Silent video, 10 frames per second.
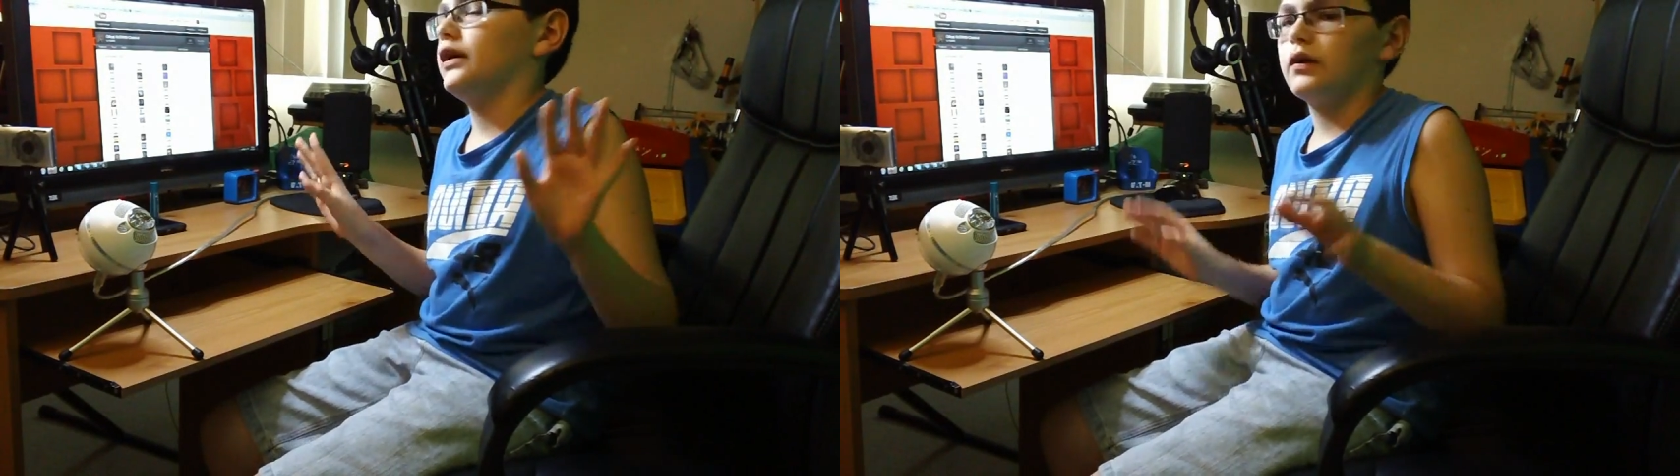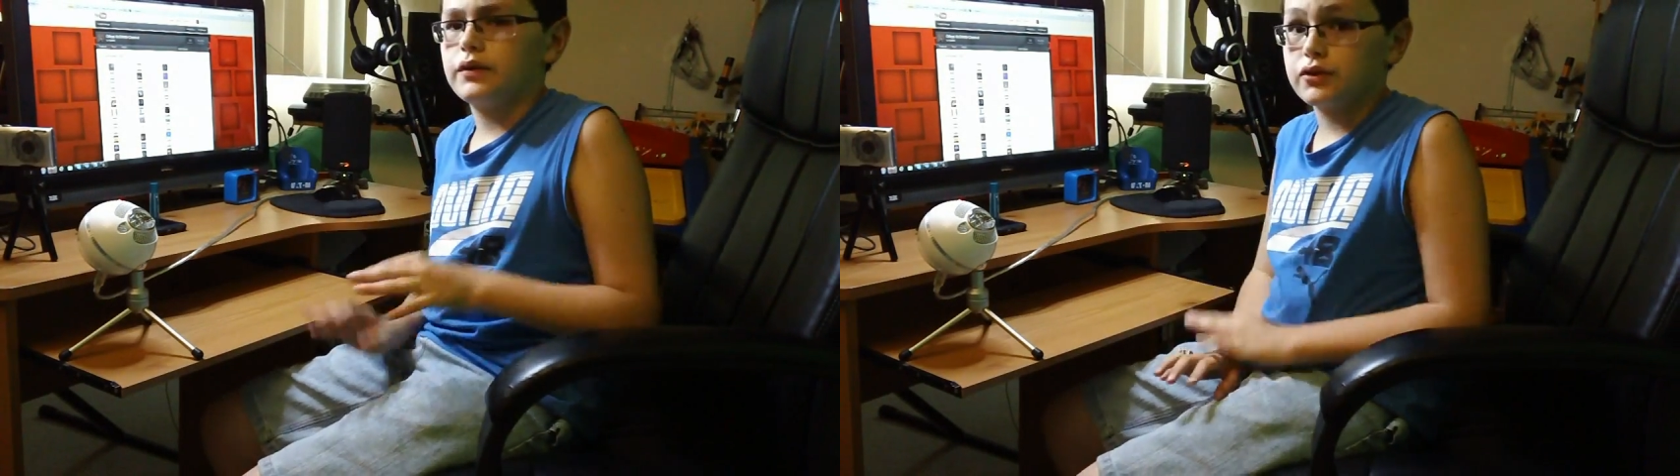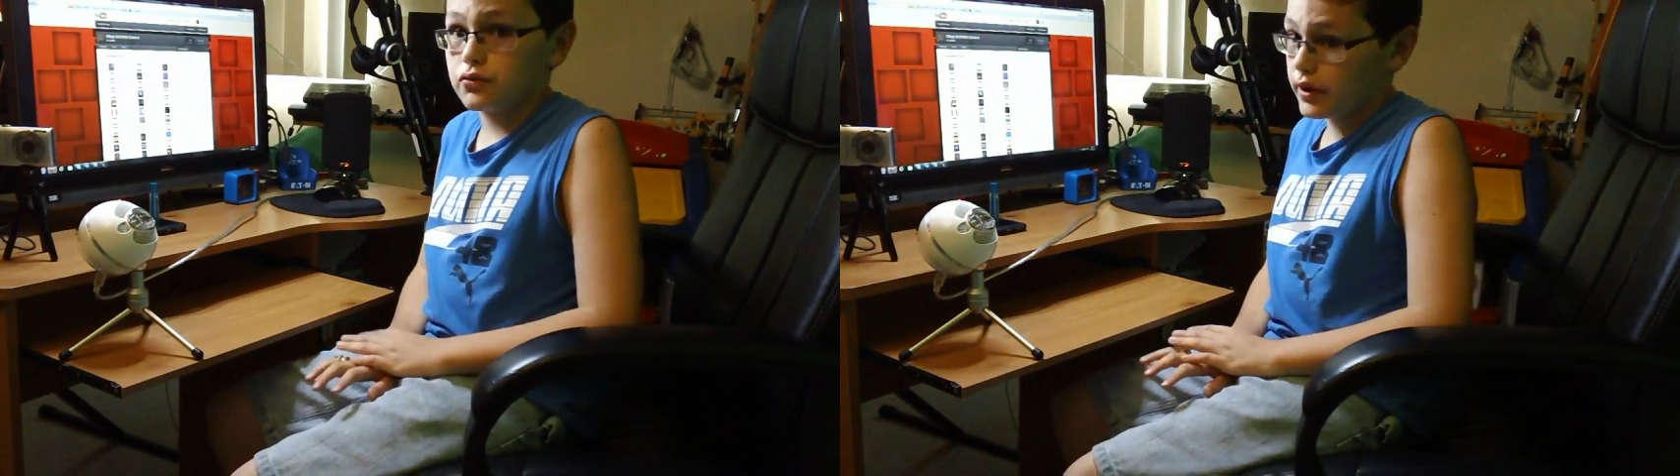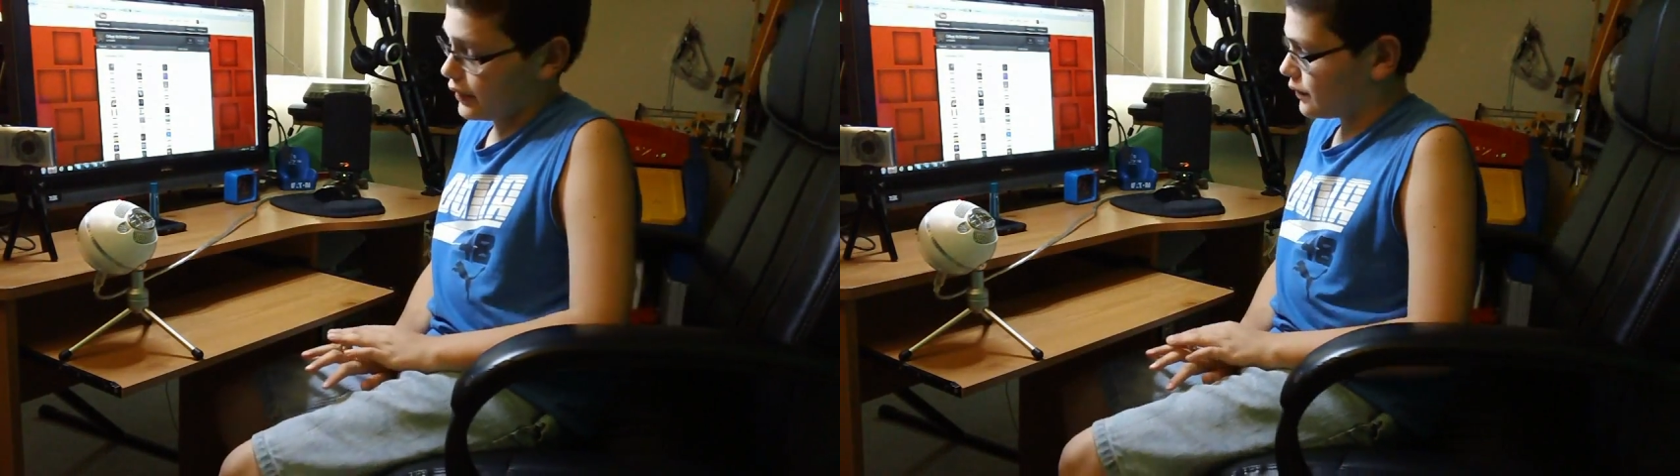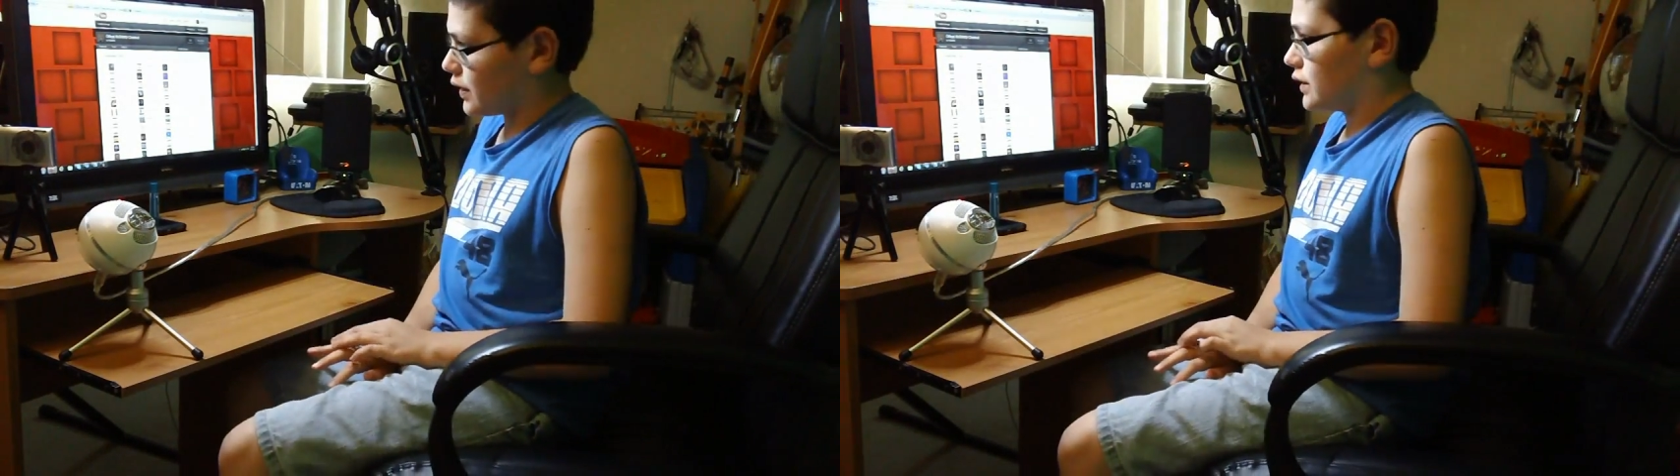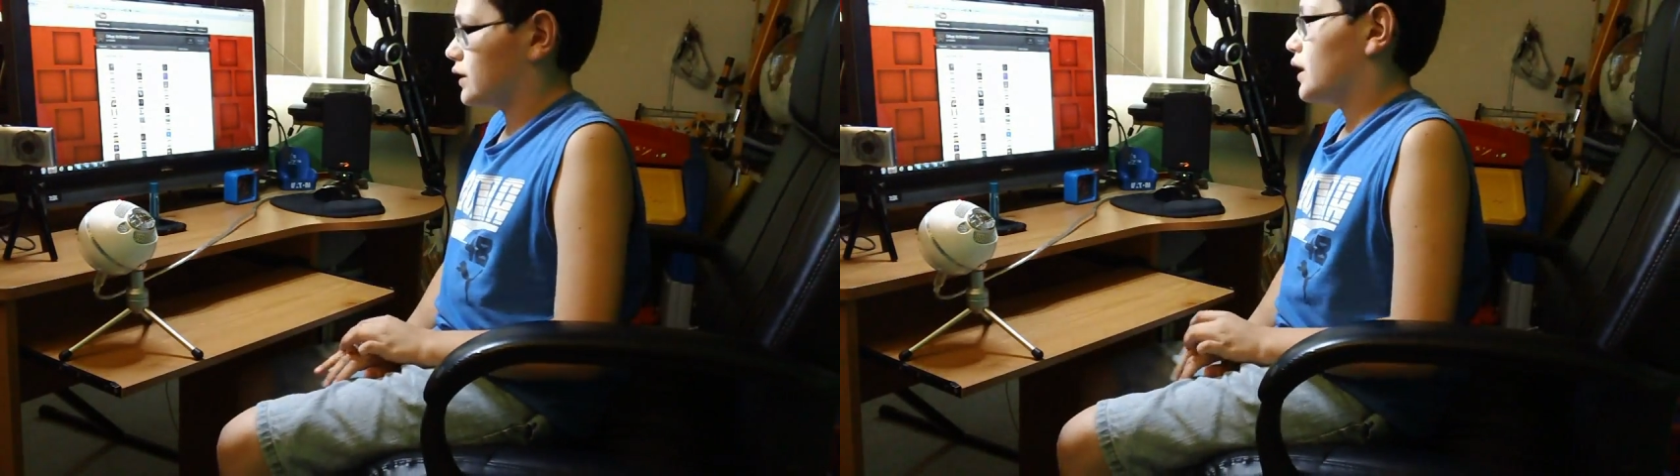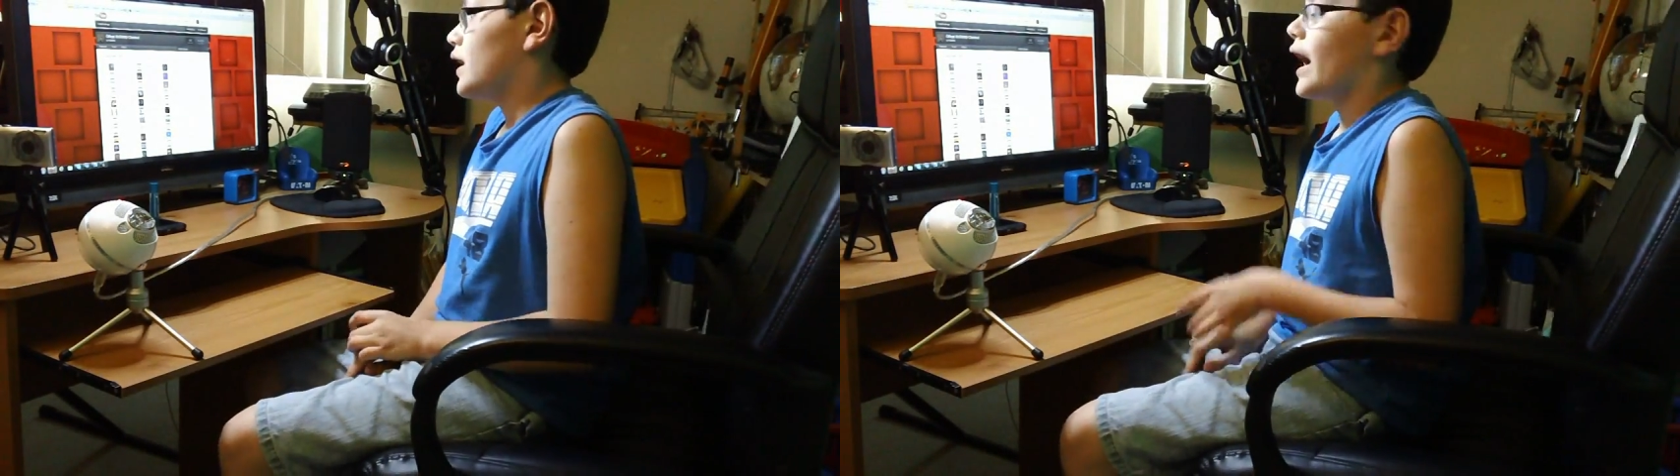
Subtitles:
It's great, and